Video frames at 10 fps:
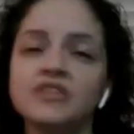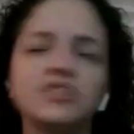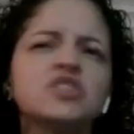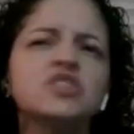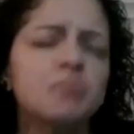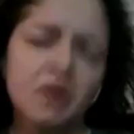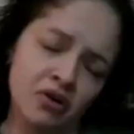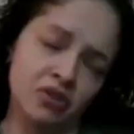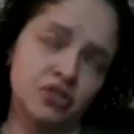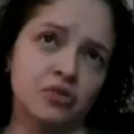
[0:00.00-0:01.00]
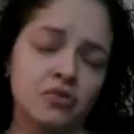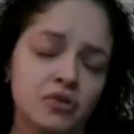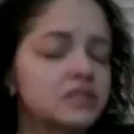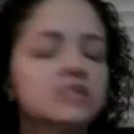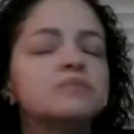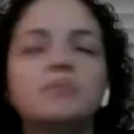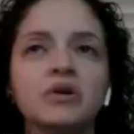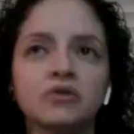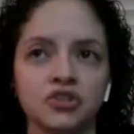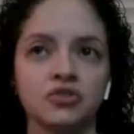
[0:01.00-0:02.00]
This is spiritual. It's a
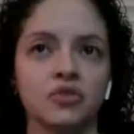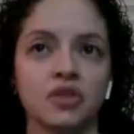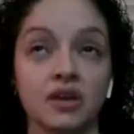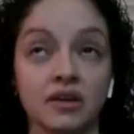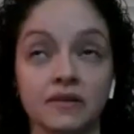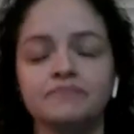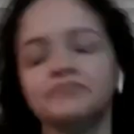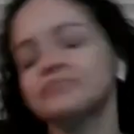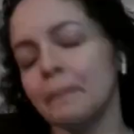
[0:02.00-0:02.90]
spiritual thing.